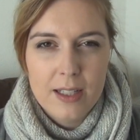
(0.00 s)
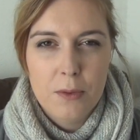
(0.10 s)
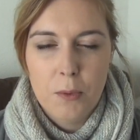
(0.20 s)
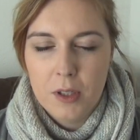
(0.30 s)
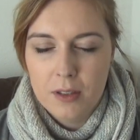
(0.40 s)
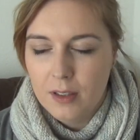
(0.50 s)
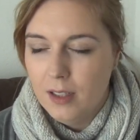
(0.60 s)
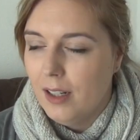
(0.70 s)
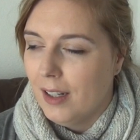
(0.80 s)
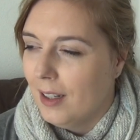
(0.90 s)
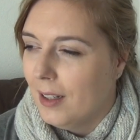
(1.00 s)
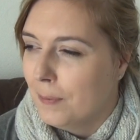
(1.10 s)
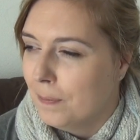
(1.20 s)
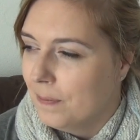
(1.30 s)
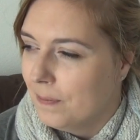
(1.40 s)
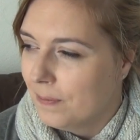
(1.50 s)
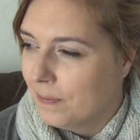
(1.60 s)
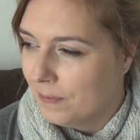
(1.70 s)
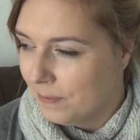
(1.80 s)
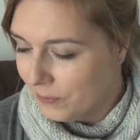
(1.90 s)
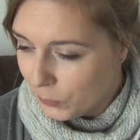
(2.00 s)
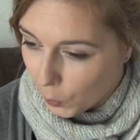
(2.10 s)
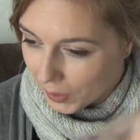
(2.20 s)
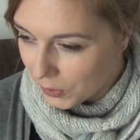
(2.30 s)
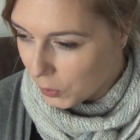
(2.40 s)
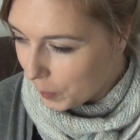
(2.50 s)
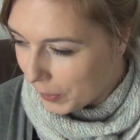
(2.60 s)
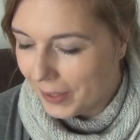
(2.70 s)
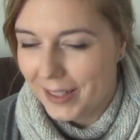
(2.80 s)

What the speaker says: in one loop.